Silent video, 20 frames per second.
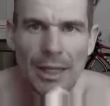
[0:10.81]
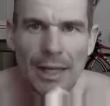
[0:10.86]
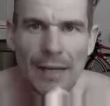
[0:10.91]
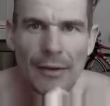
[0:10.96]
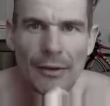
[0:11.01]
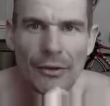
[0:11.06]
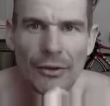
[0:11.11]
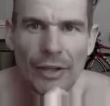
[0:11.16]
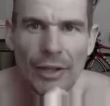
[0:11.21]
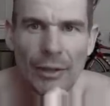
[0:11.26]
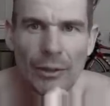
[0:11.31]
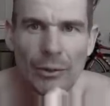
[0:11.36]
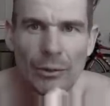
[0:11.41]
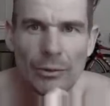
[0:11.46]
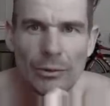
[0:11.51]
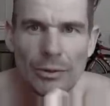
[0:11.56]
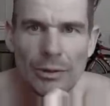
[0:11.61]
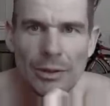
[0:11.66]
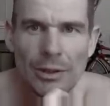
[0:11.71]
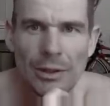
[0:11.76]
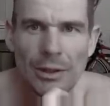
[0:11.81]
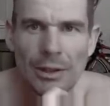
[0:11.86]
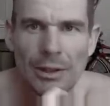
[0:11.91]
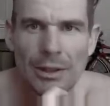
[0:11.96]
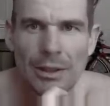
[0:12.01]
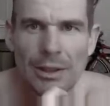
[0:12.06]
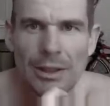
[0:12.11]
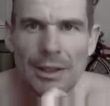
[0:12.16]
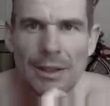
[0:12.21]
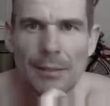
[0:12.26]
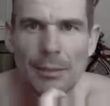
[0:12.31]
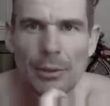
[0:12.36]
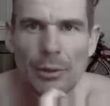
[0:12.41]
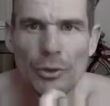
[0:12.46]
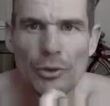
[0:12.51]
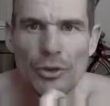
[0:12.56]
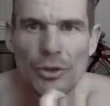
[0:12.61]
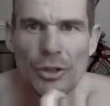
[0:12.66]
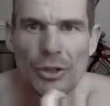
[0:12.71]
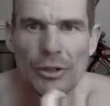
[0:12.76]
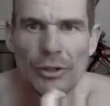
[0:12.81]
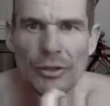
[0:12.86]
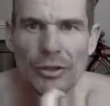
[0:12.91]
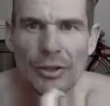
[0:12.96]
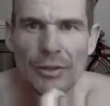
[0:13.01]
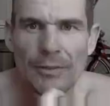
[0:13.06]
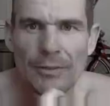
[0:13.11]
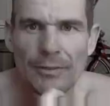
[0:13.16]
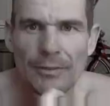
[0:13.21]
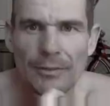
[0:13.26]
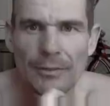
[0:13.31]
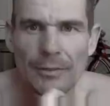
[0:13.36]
out the saddle in the blue jersey.